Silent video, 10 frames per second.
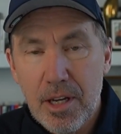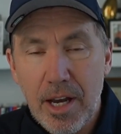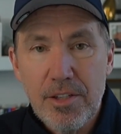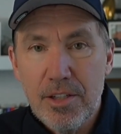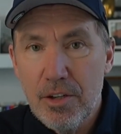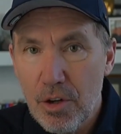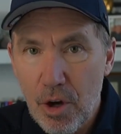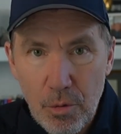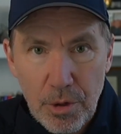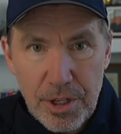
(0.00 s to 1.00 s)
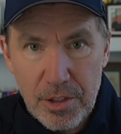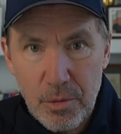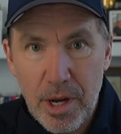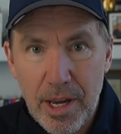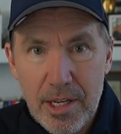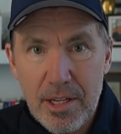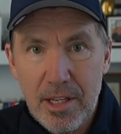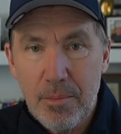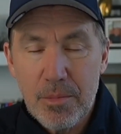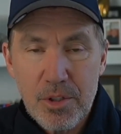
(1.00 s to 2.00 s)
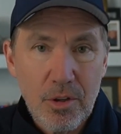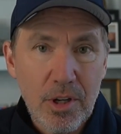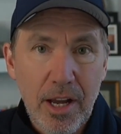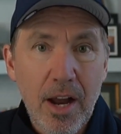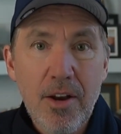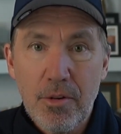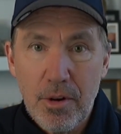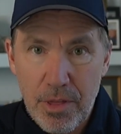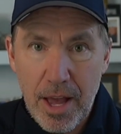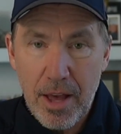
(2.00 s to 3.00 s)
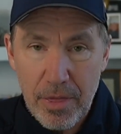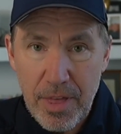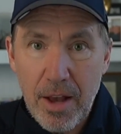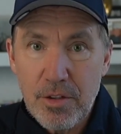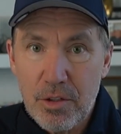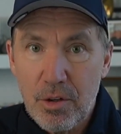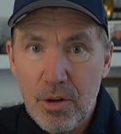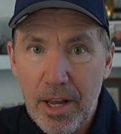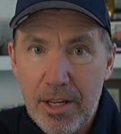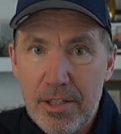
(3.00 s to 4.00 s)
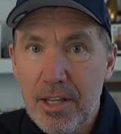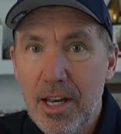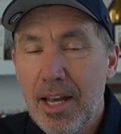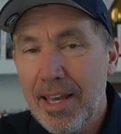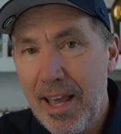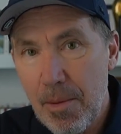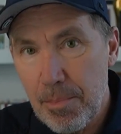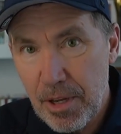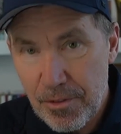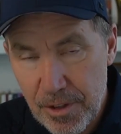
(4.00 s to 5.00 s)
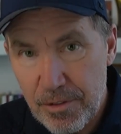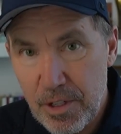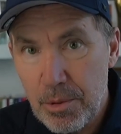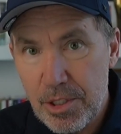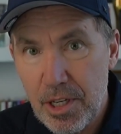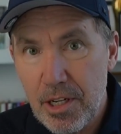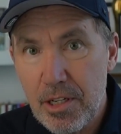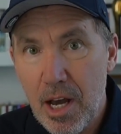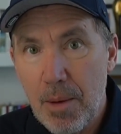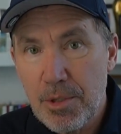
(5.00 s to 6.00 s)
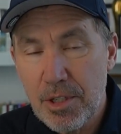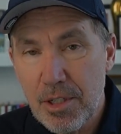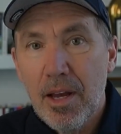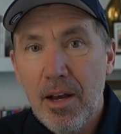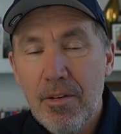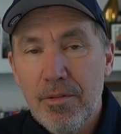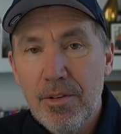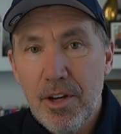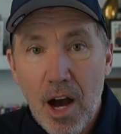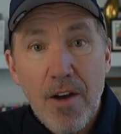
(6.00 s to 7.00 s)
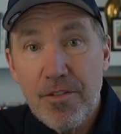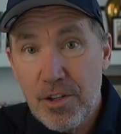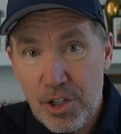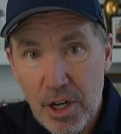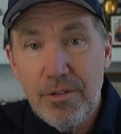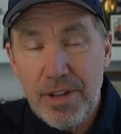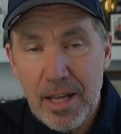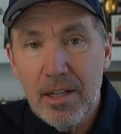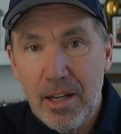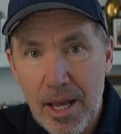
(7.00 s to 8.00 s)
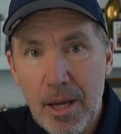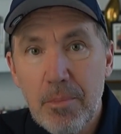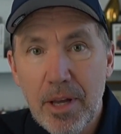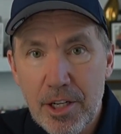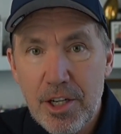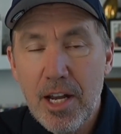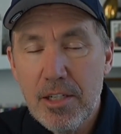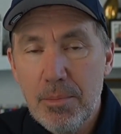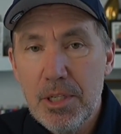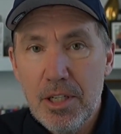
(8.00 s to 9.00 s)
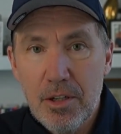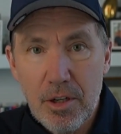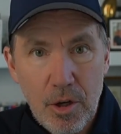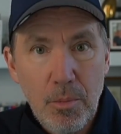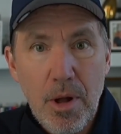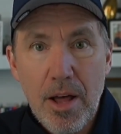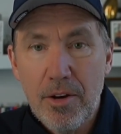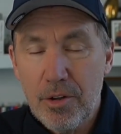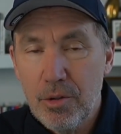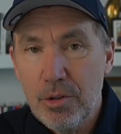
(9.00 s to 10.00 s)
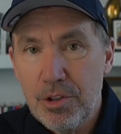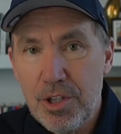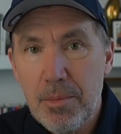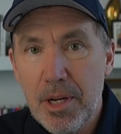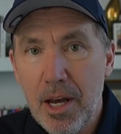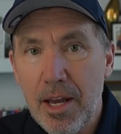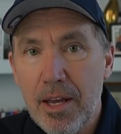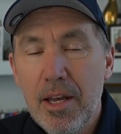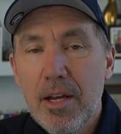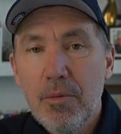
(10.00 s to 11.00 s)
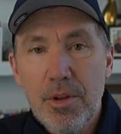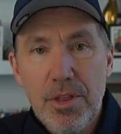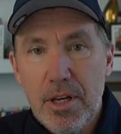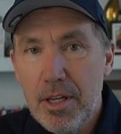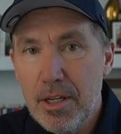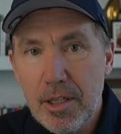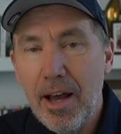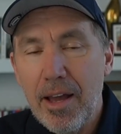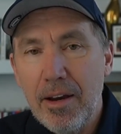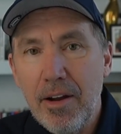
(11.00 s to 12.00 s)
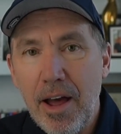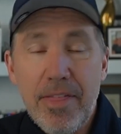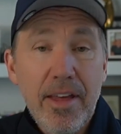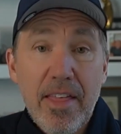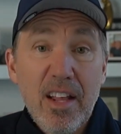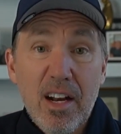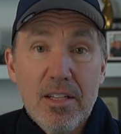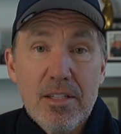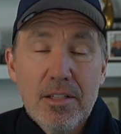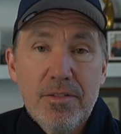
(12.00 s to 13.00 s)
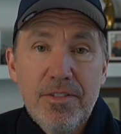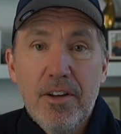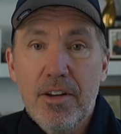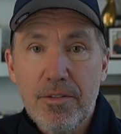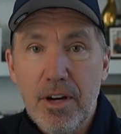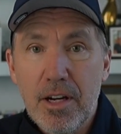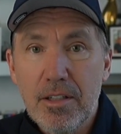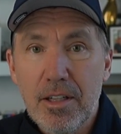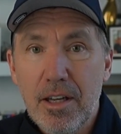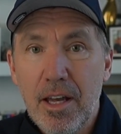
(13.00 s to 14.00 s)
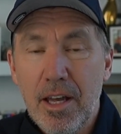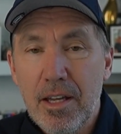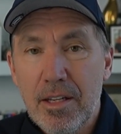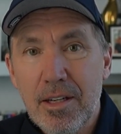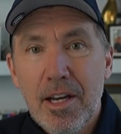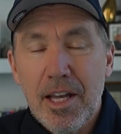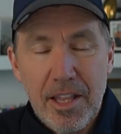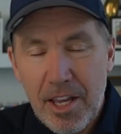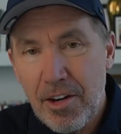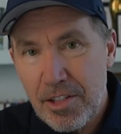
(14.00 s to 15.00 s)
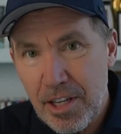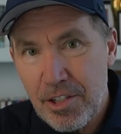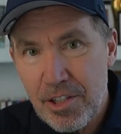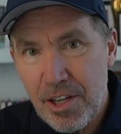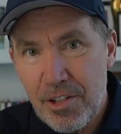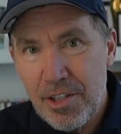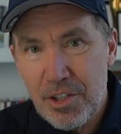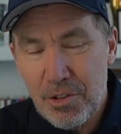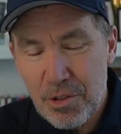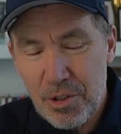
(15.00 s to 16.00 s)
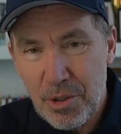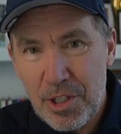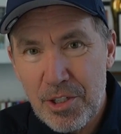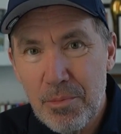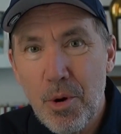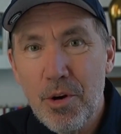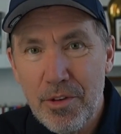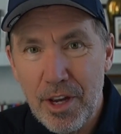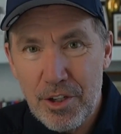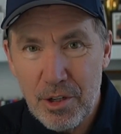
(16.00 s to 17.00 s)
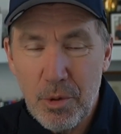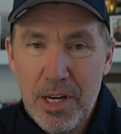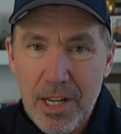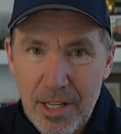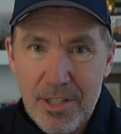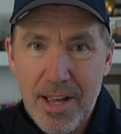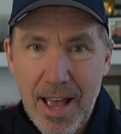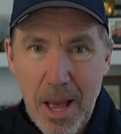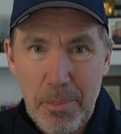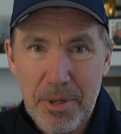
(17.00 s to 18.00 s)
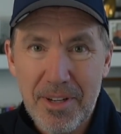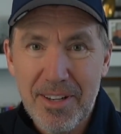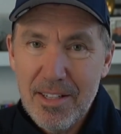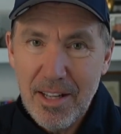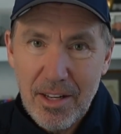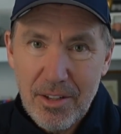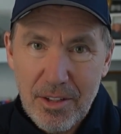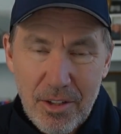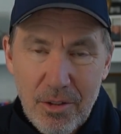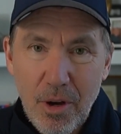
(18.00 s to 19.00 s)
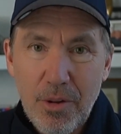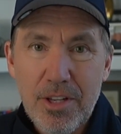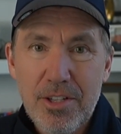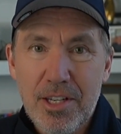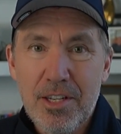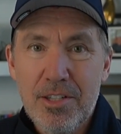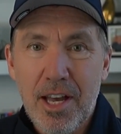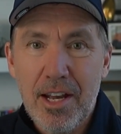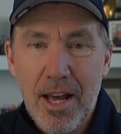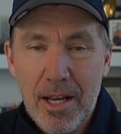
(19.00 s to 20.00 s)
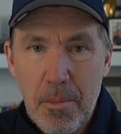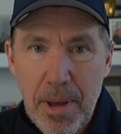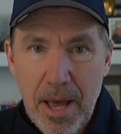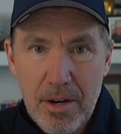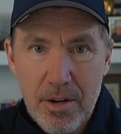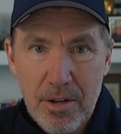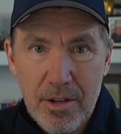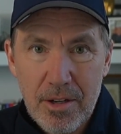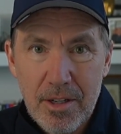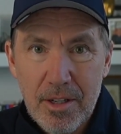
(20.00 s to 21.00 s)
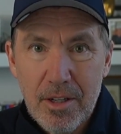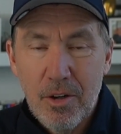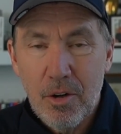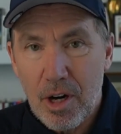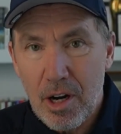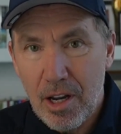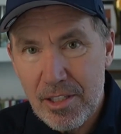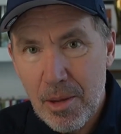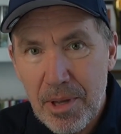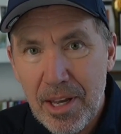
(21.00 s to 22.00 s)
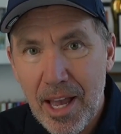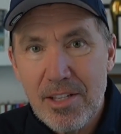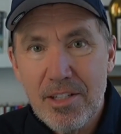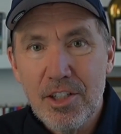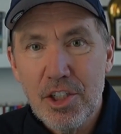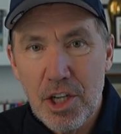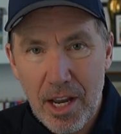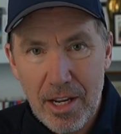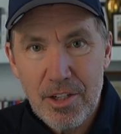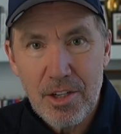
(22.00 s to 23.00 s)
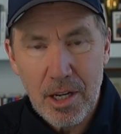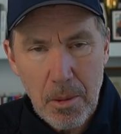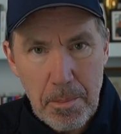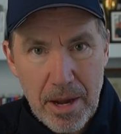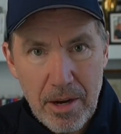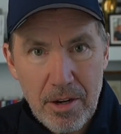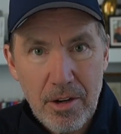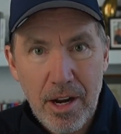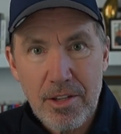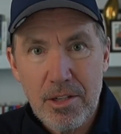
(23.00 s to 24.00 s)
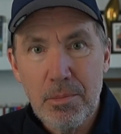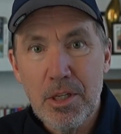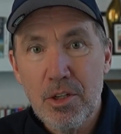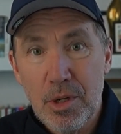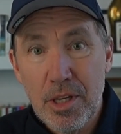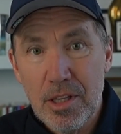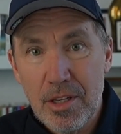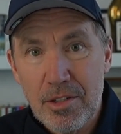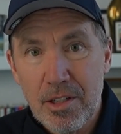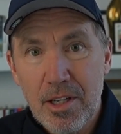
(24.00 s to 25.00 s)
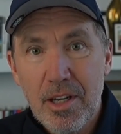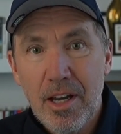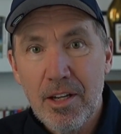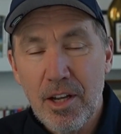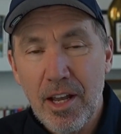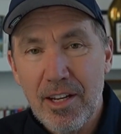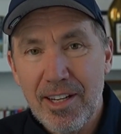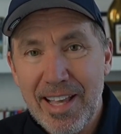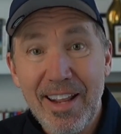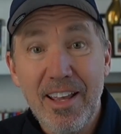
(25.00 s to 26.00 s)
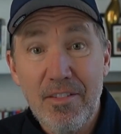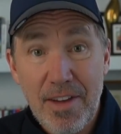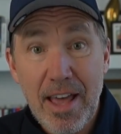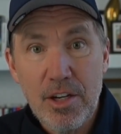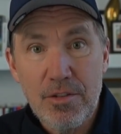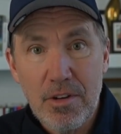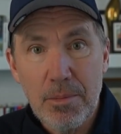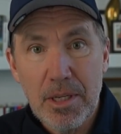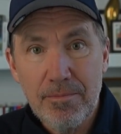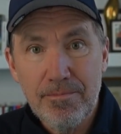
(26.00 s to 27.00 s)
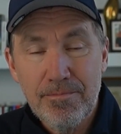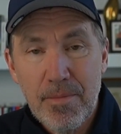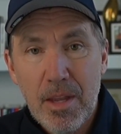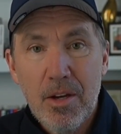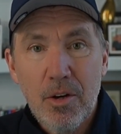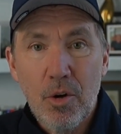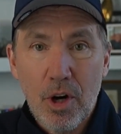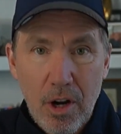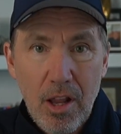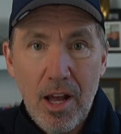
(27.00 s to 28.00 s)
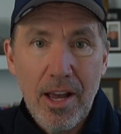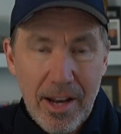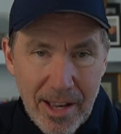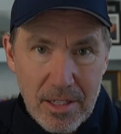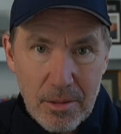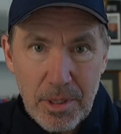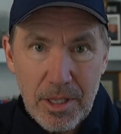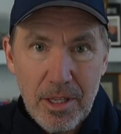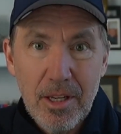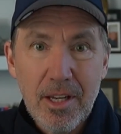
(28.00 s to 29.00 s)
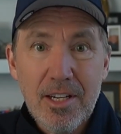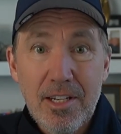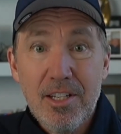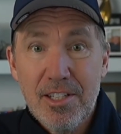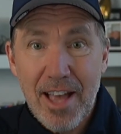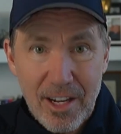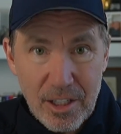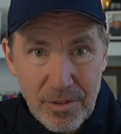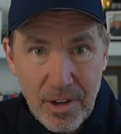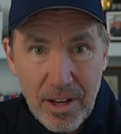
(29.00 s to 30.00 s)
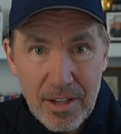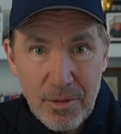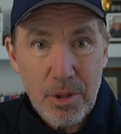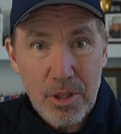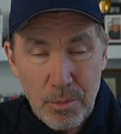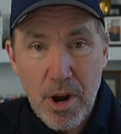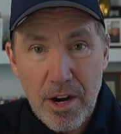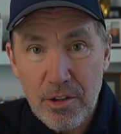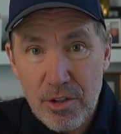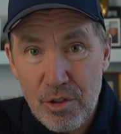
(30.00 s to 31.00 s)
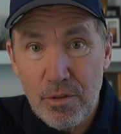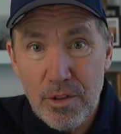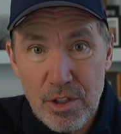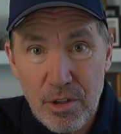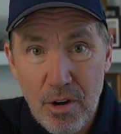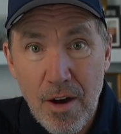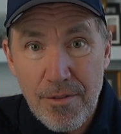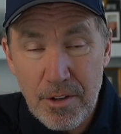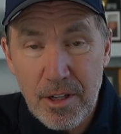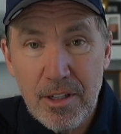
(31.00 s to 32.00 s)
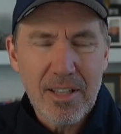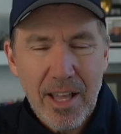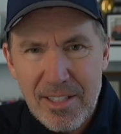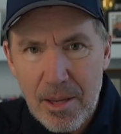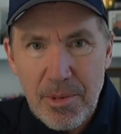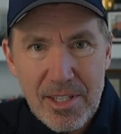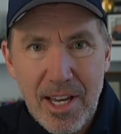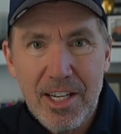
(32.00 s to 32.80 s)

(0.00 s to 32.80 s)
I see no reason why a team, certainly under 1,000 or less, can't be at 50% adoption of an off-the-shelf LLM like ChatGPT or Copilot or Google Gemini within a year. I think anything less is failure, frankly. And here's the issue, Stuart. It's the motivation. What needs to happen, and you know this, is that a competitor or something has to change. A competitor has to be doing this and getting advantage from it, or a client has to be dissatisfied with the product or service you're offering. Like something's got to